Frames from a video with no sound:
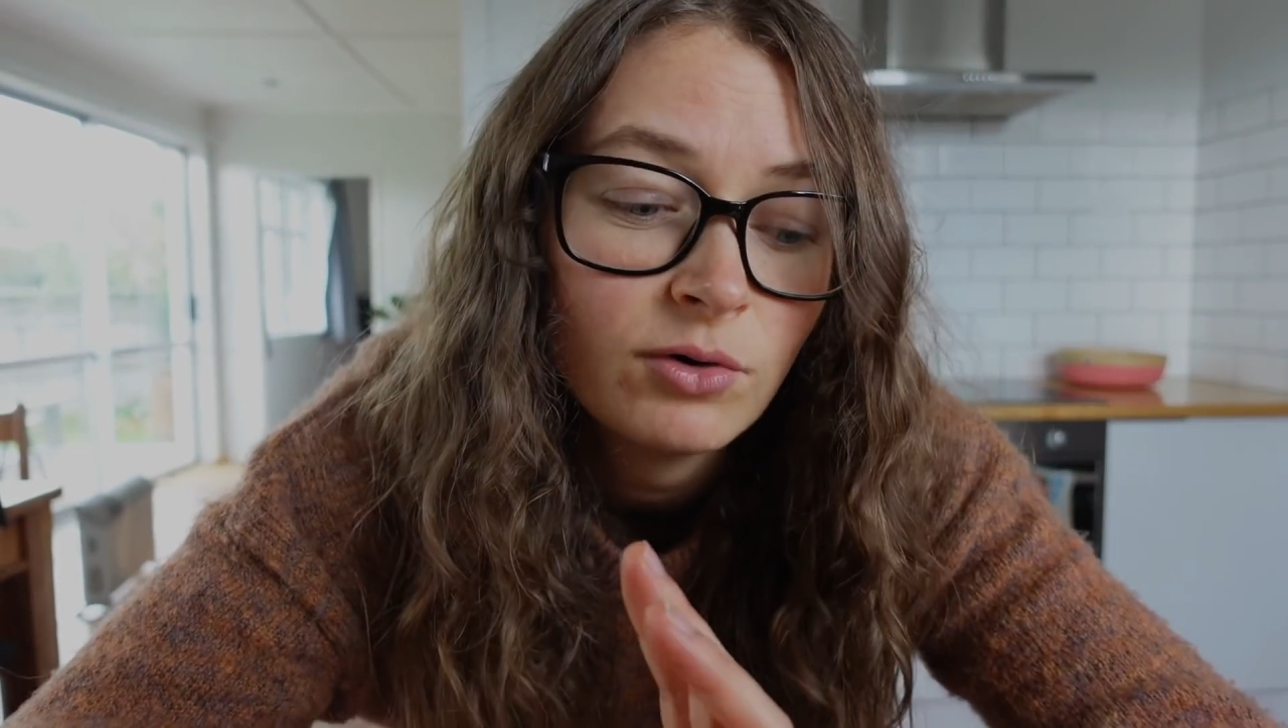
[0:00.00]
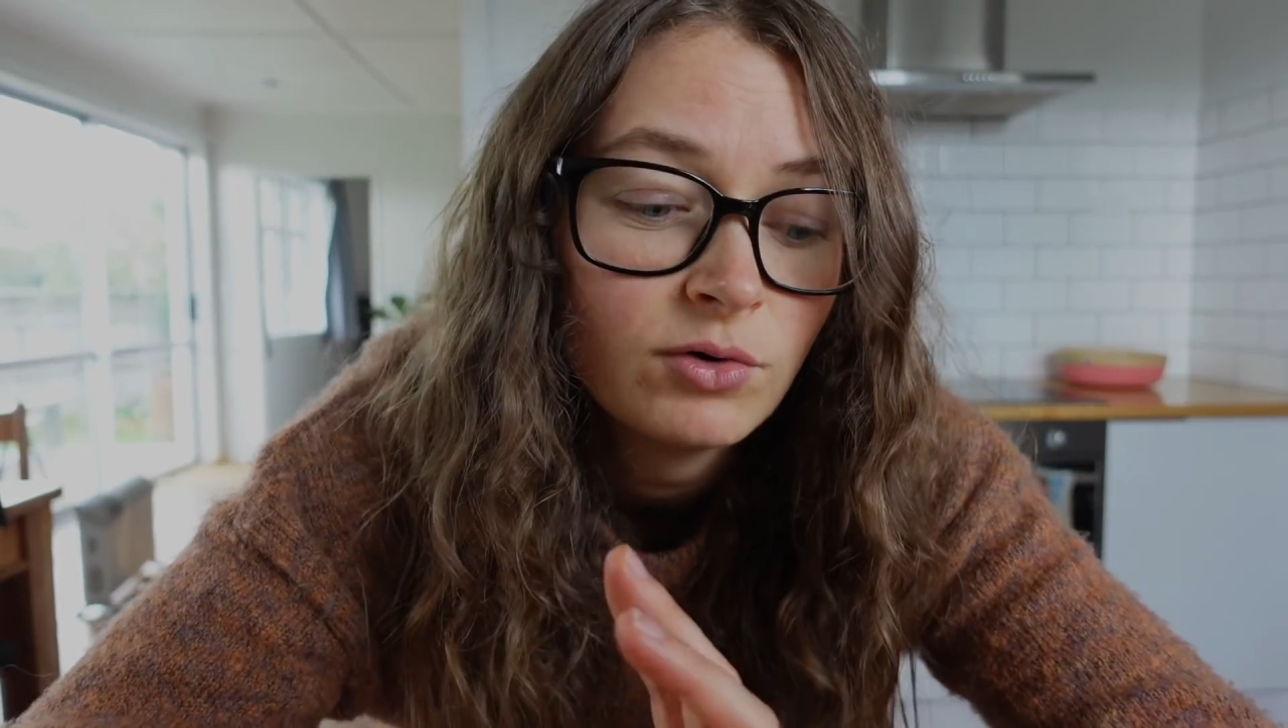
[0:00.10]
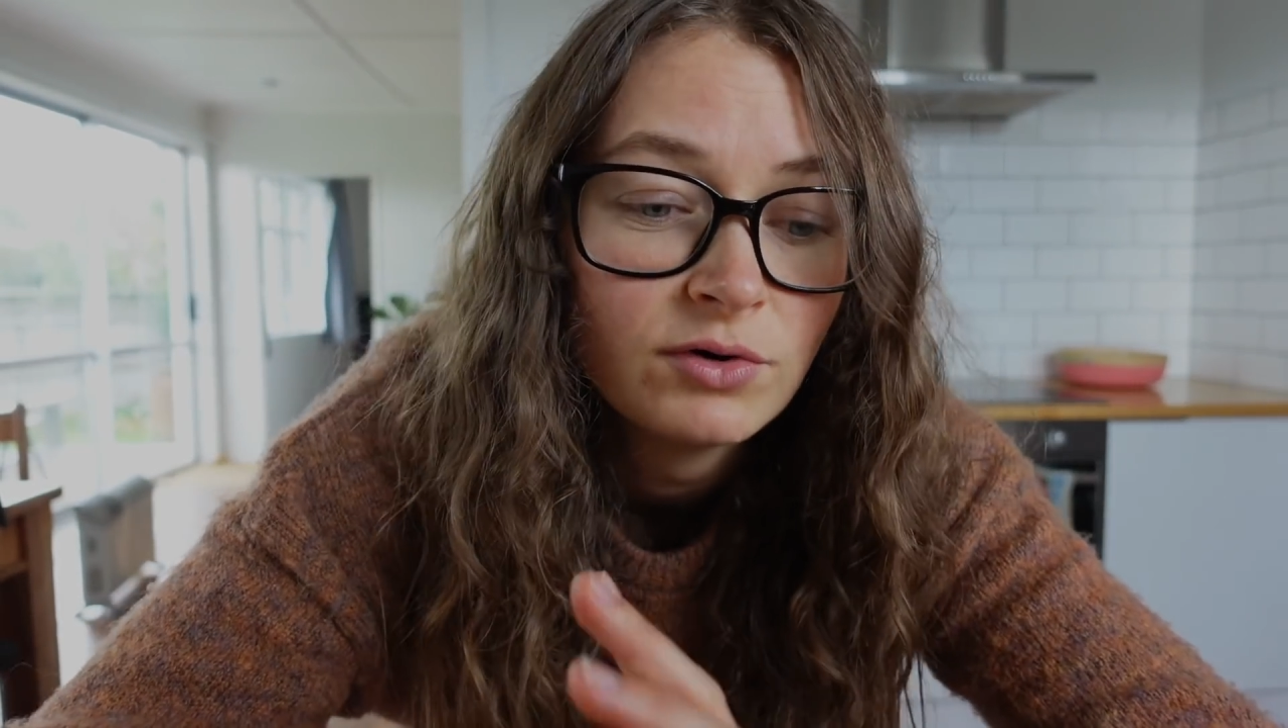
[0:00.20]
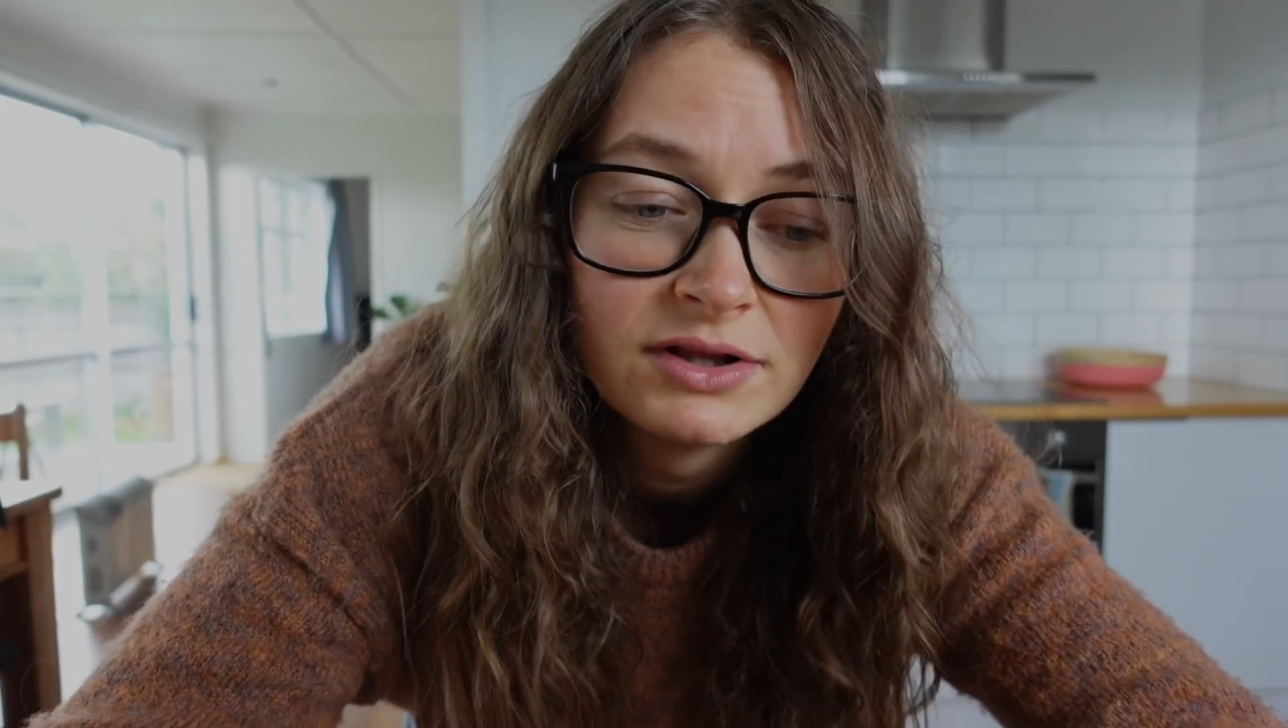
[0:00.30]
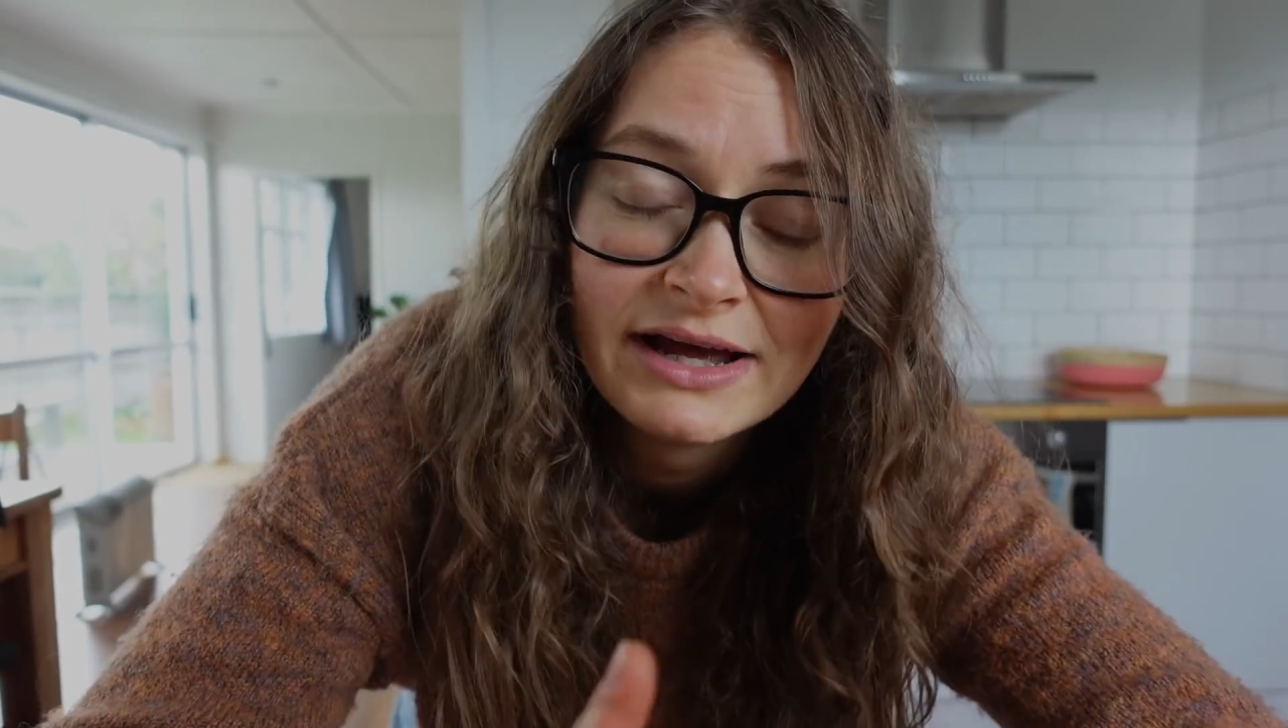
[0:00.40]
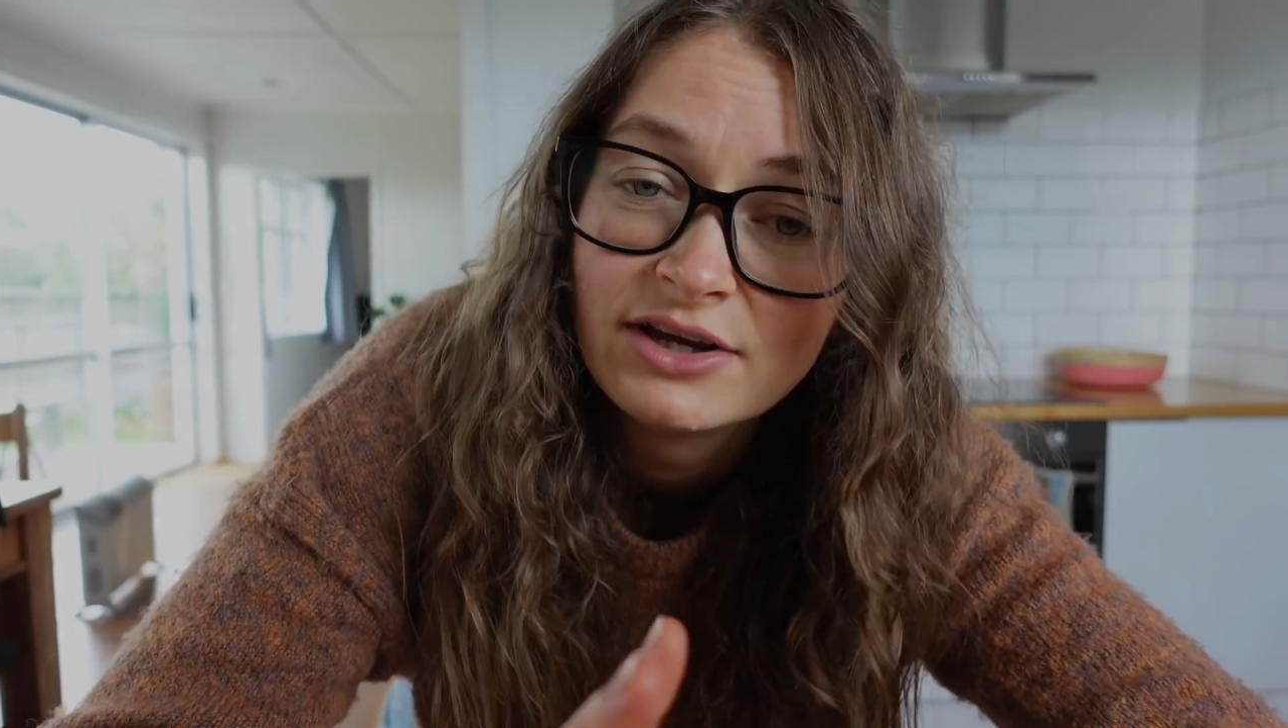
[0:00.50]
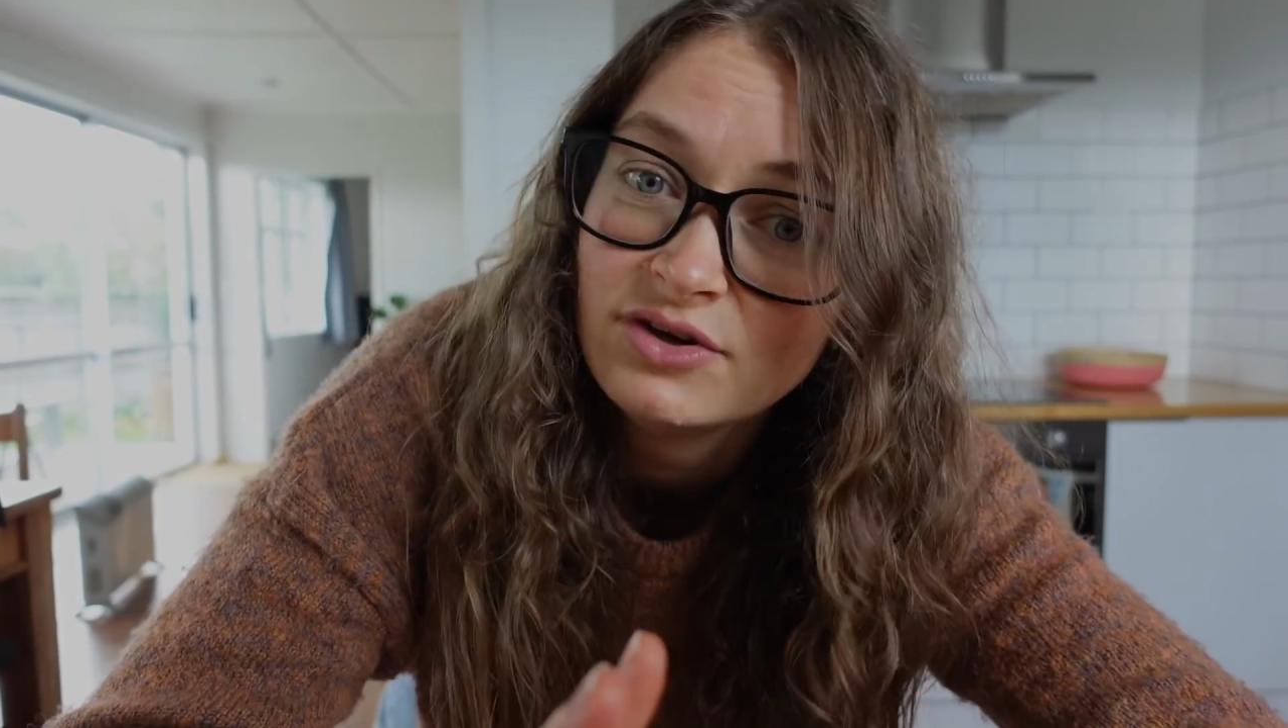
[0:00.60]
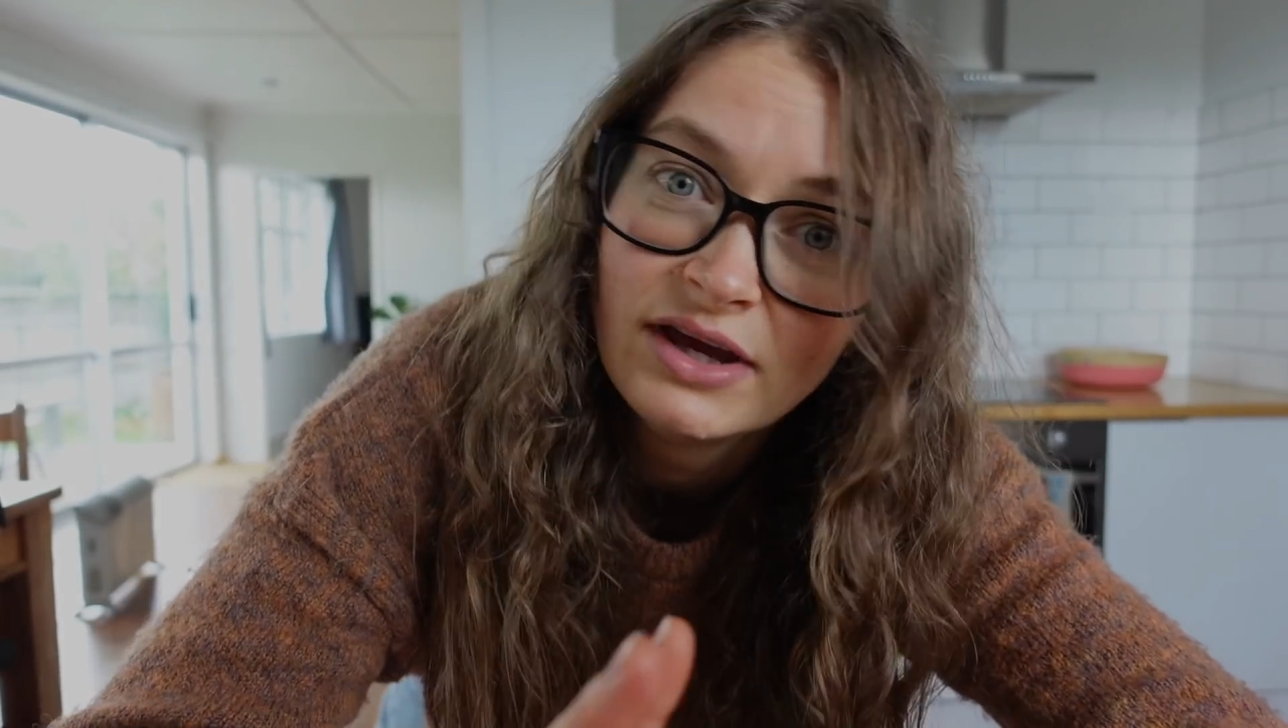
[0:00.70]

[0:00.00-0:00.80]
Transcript: or like